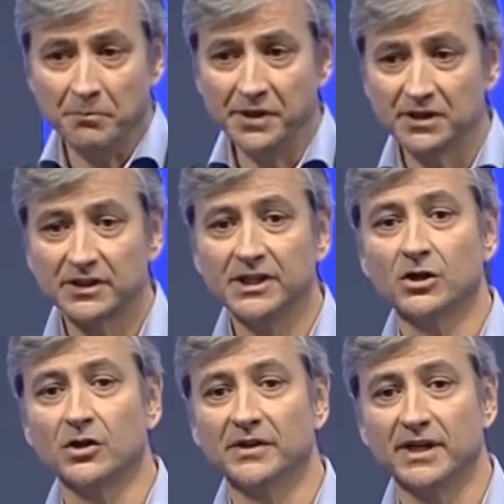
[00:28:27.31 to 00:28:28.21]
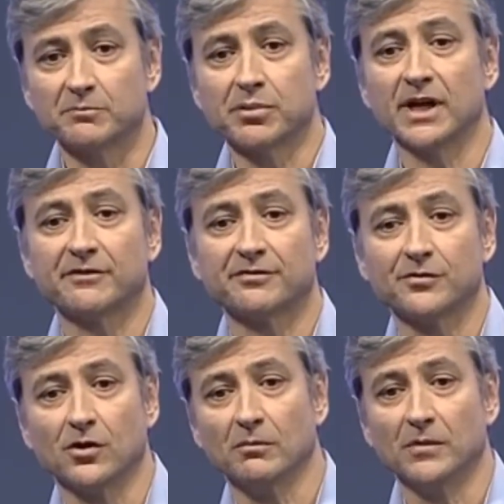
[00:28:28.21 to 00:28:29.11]
building on that
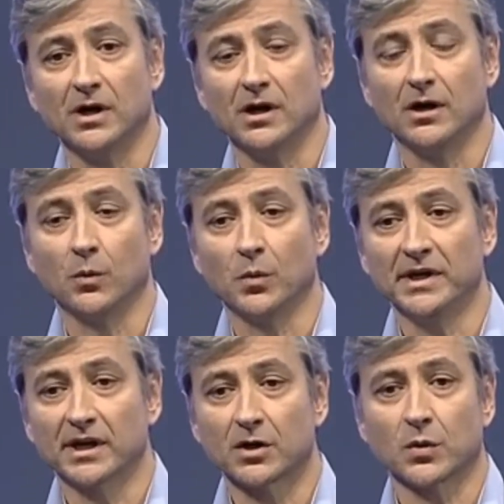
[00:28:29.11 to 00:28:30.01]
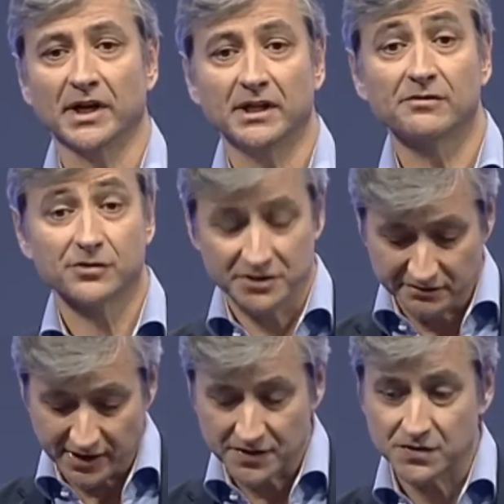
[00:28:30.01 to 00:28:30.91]
platform we are creating for
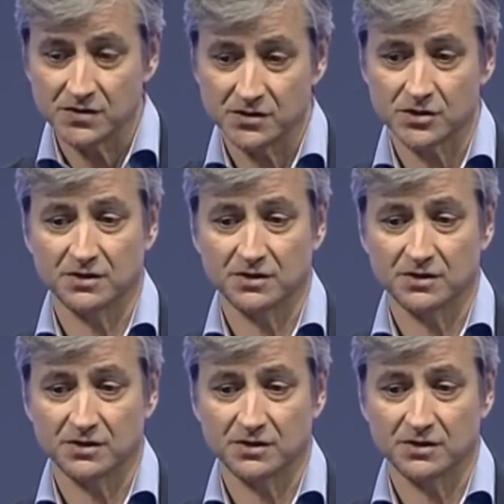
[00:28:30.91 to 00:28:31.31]
devices and